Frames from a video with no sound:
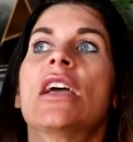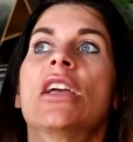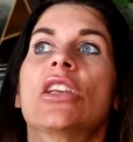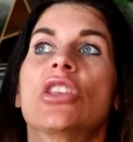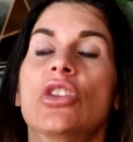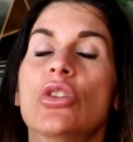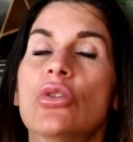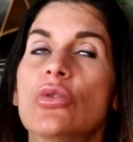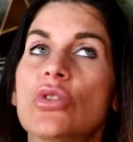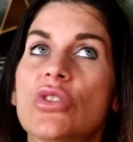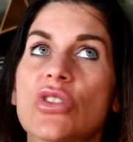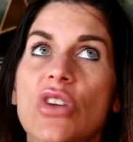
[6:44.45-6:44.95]

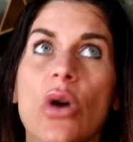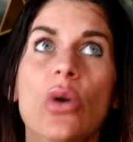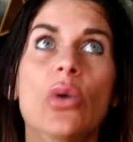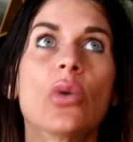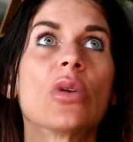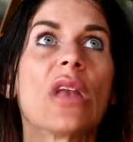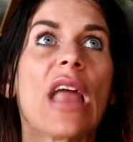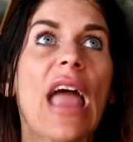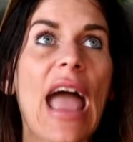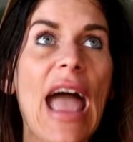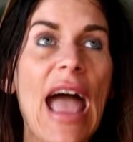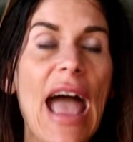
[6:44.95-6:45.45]
You
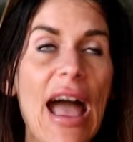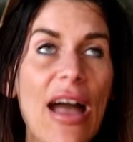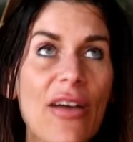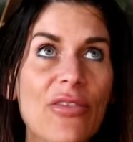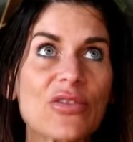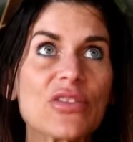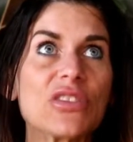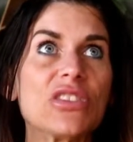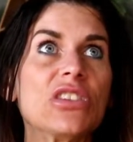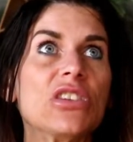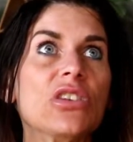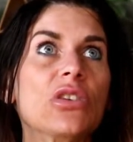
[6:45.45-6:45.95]
don't
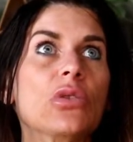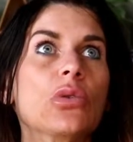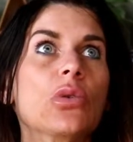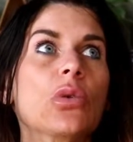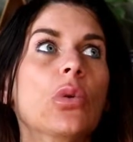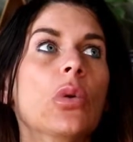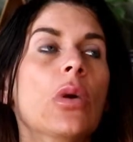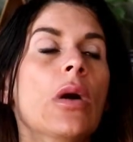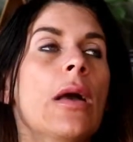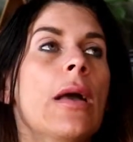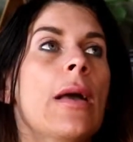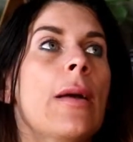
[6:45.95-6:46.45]
have
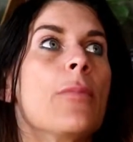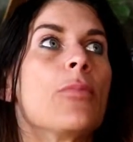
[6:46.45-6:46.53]
to